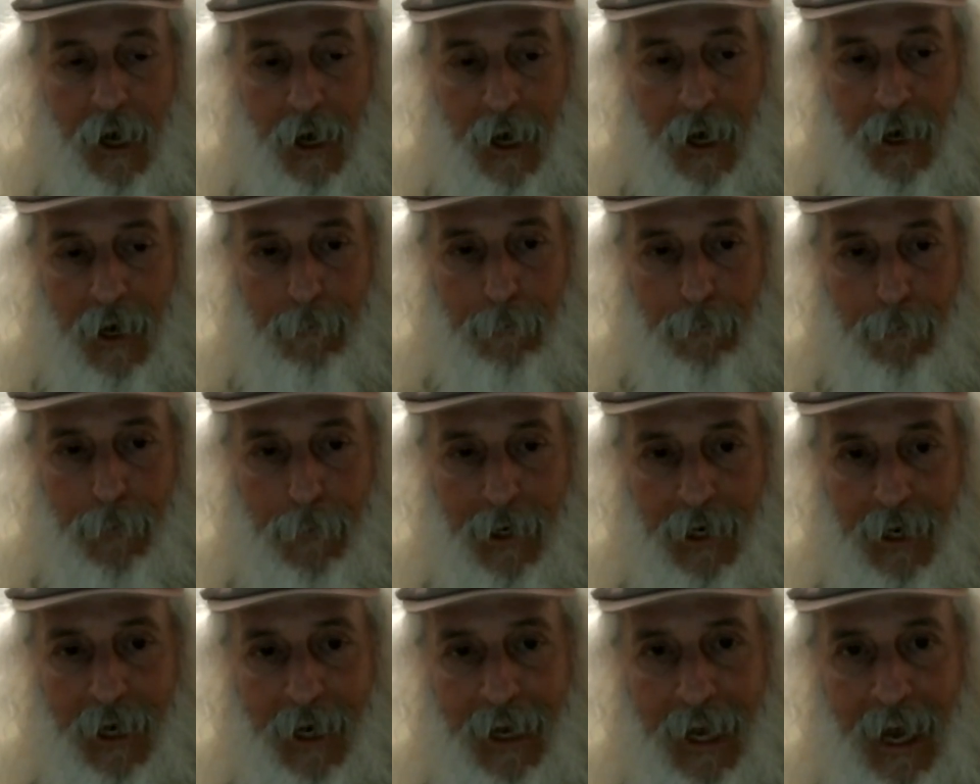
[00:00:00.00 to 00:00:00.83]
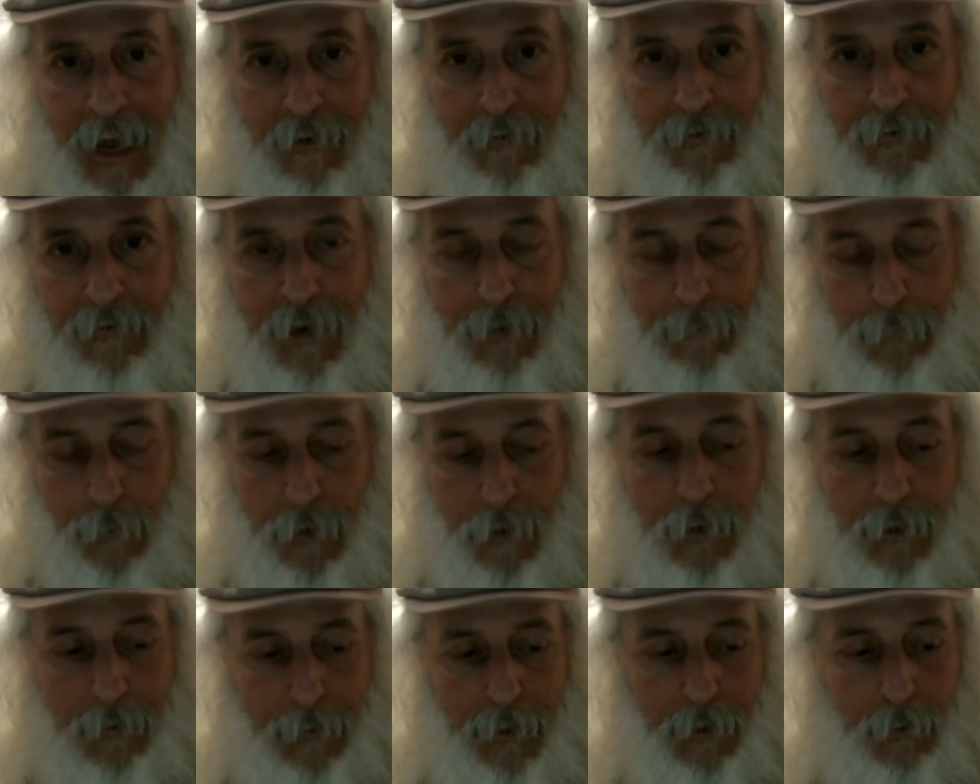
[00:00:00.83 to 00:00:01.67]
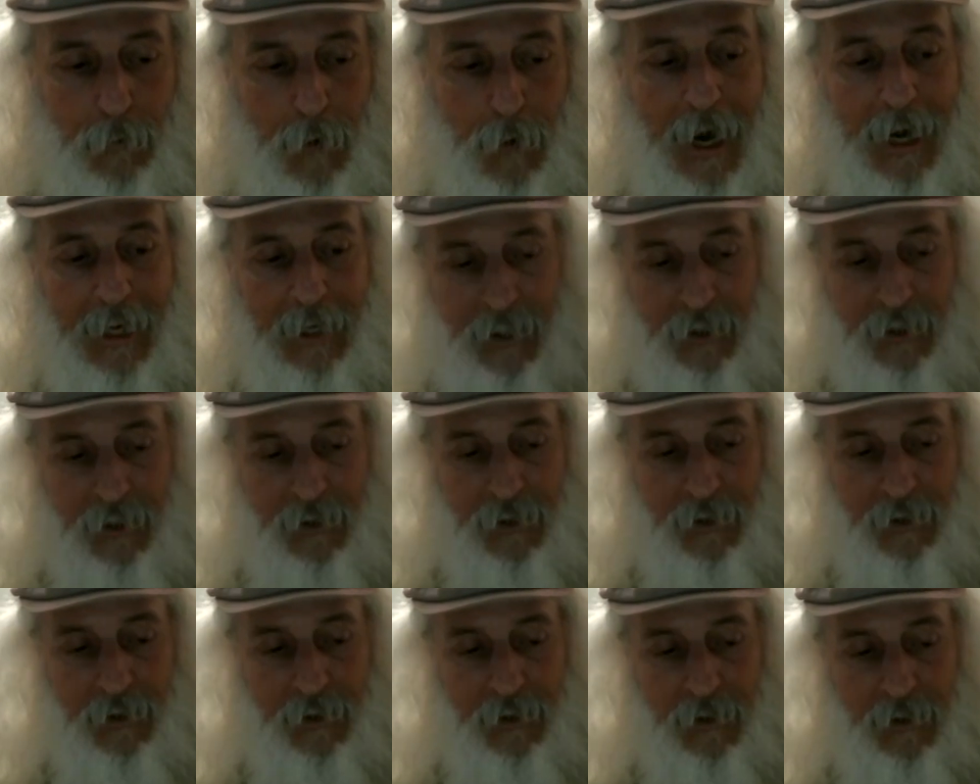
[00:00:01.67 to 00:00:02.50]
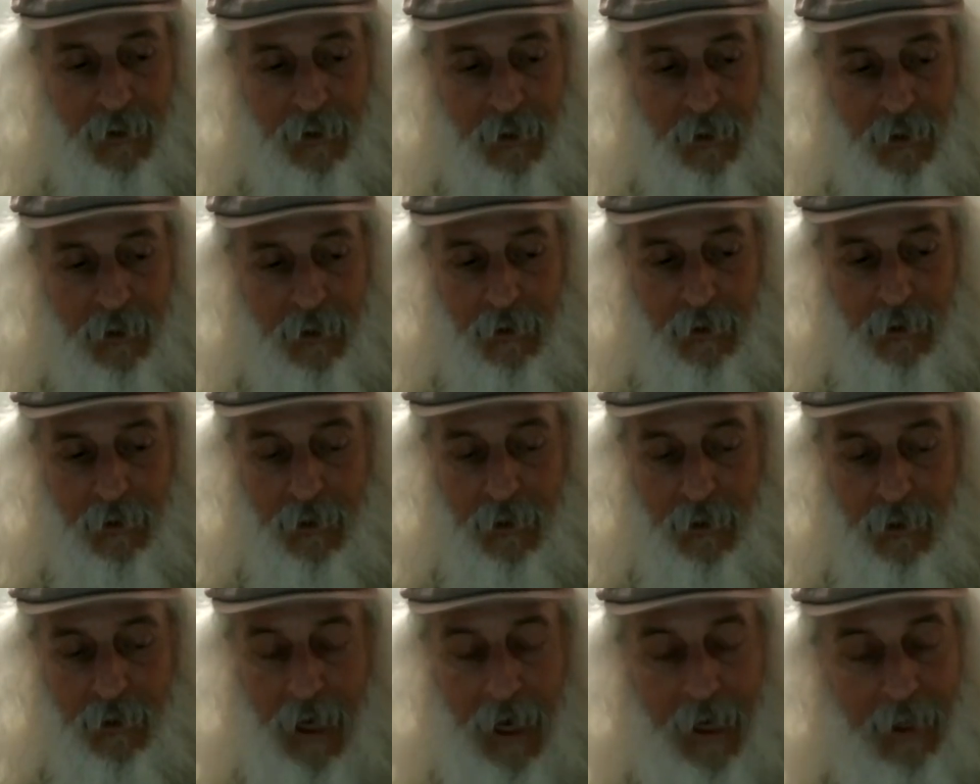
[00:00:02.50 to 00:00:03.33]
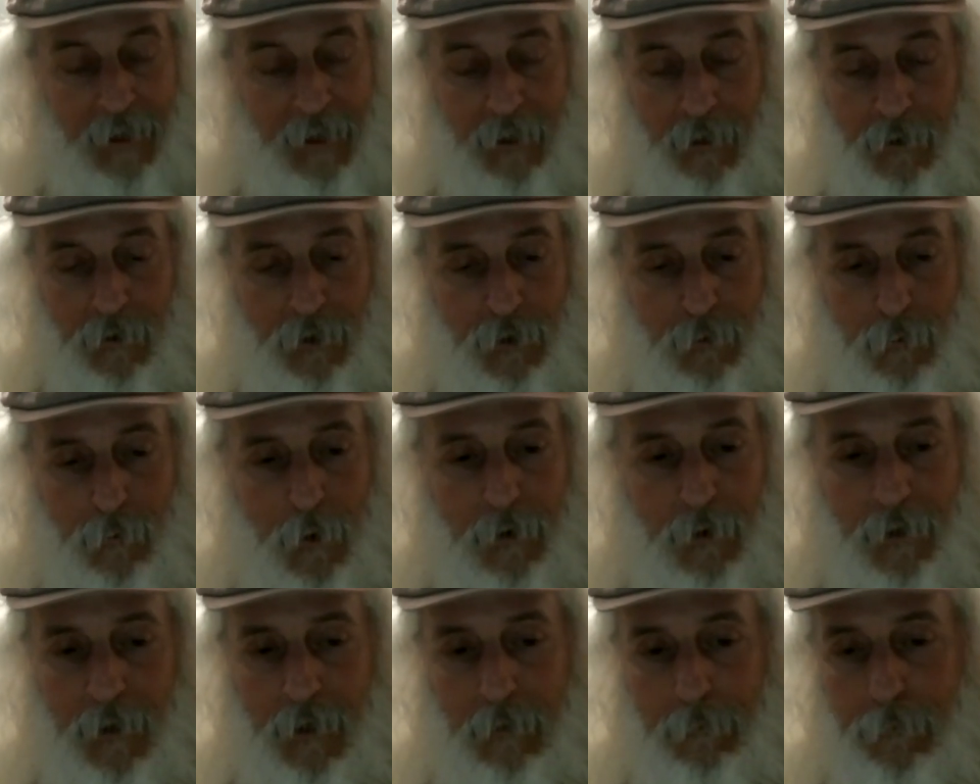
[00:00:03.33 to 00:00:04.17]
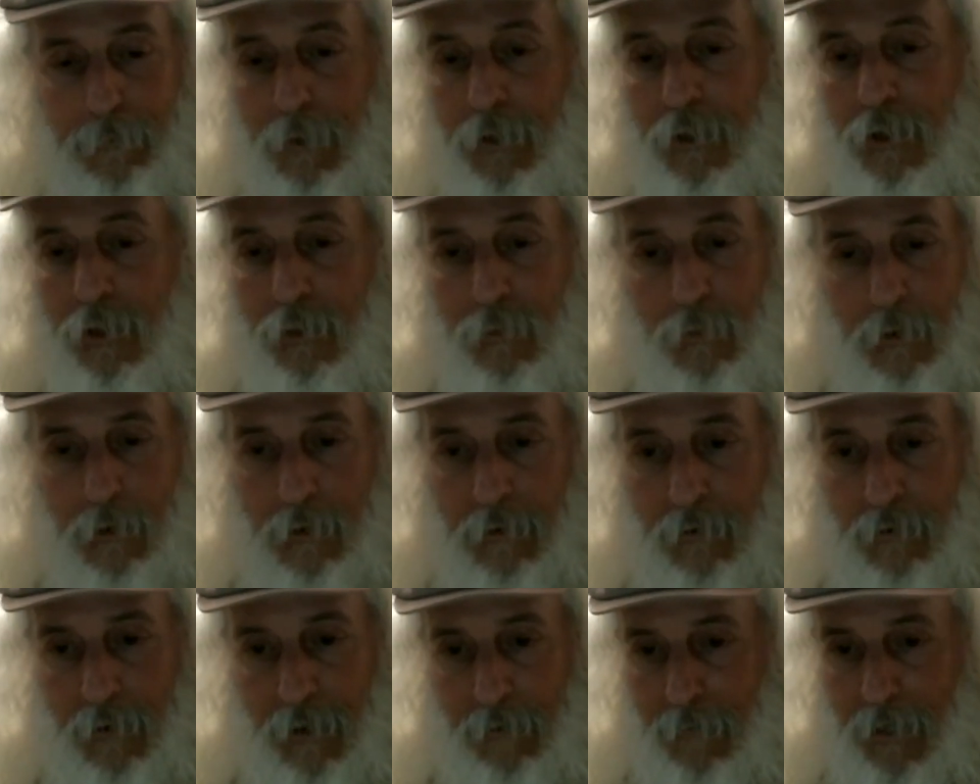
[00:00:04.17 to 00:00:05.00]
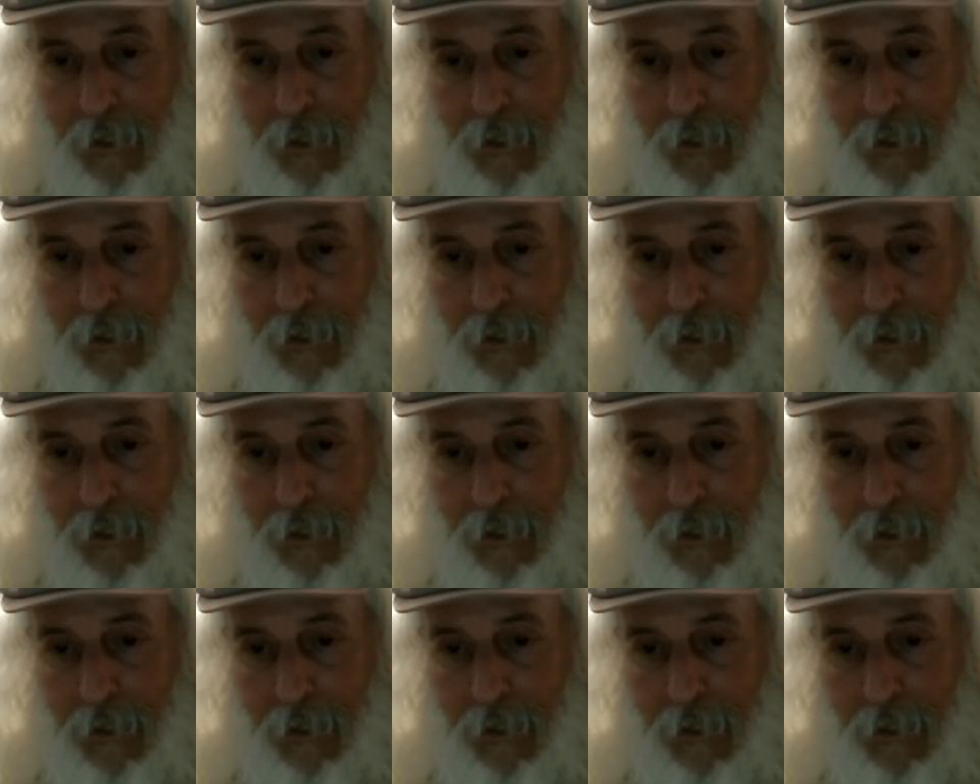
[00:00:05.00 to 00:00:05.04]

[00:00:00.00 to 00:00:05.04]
Um, but I have, I'm going to be writing about a lot of these, and there's more than a book's worth.